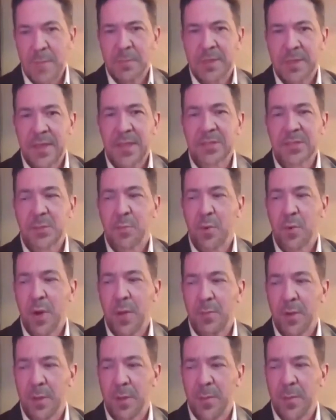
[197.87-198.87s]
But that's the
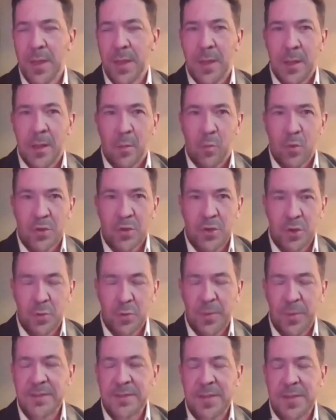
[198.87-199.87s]
problem. We're
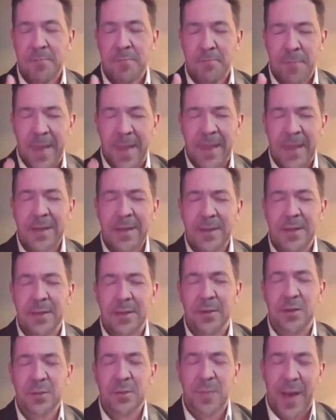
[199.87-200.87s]
too busy making
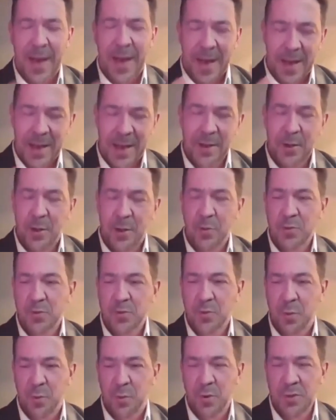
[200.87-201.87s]
deals behind
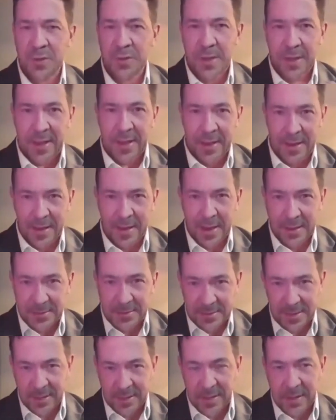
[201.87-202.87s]
closed doors and
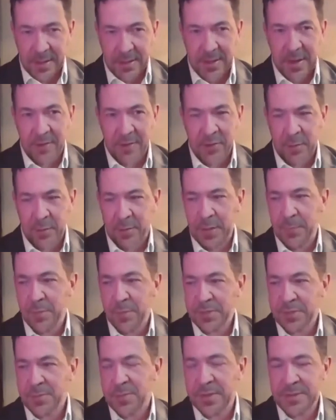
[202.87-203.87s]
not taking care of the
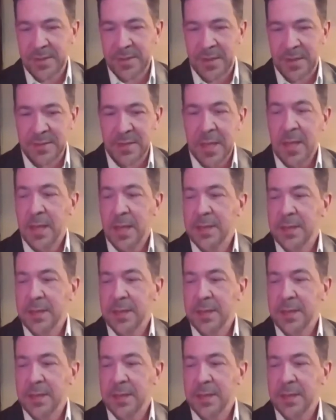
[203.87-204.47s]
people's business.